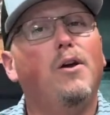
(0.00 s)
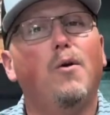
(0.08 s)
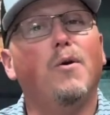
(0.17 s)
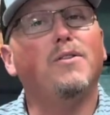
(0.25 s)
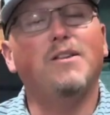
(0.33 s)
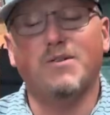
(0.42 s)

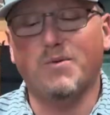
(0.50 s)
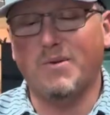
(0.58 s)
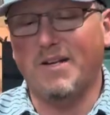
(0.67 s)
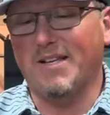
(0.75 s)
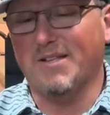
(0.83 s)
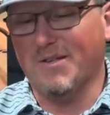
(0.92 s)
what this one
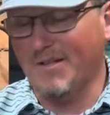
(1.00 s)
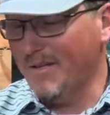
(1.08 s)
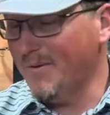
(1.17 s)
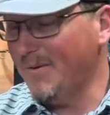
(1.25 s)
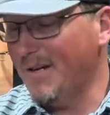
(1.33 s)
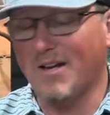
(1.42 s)
is. So
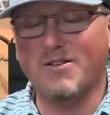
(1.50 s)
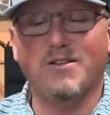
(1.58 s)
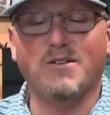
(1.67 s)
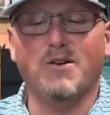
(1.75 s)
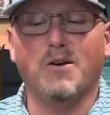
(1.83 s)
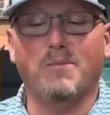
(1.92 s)
this one actually
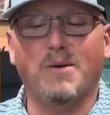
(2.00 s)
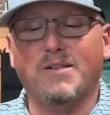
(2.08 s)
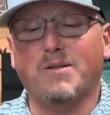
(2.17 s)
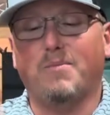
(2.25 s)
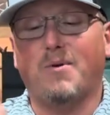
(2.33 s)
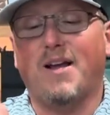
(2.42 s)
is going to be a
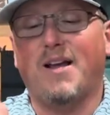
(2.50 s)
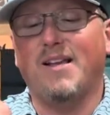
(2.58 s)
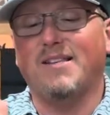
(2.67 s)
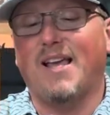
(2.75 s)
surprise.